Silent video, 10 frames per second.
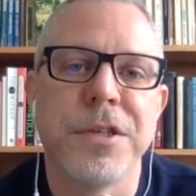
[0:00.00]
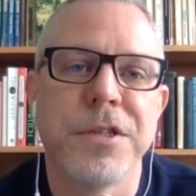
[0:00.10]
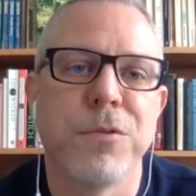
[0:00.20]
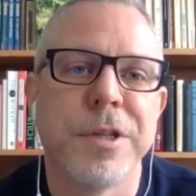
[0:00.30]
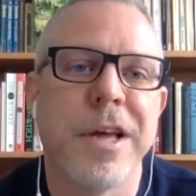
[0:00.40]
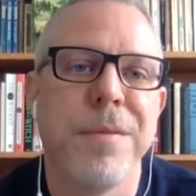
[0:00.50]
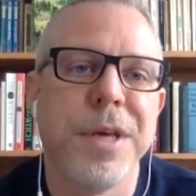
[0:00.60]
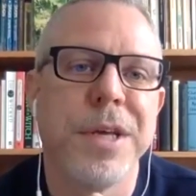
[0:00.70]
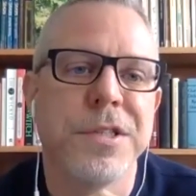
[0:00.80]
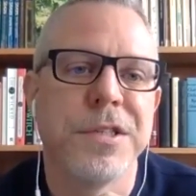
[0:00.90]
So what that
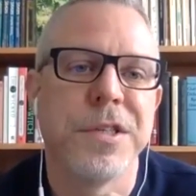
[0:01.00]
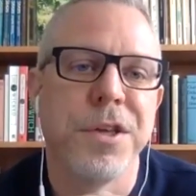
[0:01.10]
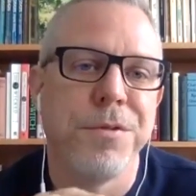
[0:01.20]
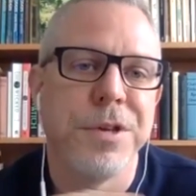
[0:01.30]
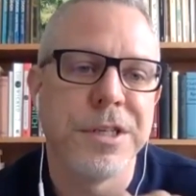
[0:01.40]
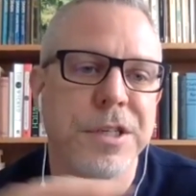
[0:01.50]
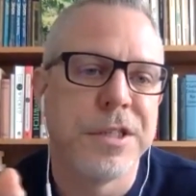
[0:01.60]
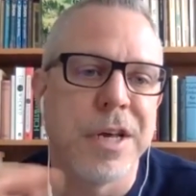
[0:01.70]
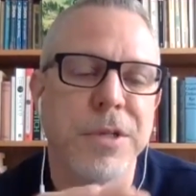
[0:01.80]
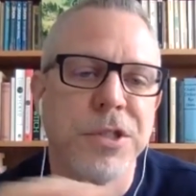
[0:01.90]
means is that you need to
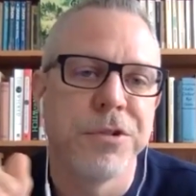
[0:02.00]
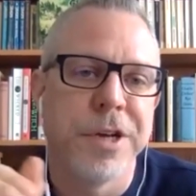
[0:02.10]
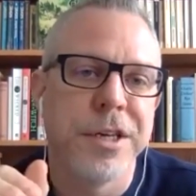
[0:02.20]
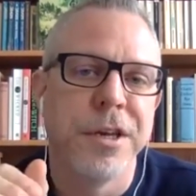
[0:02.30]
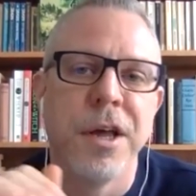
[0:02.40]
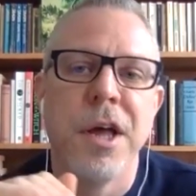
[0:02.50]
demonstrate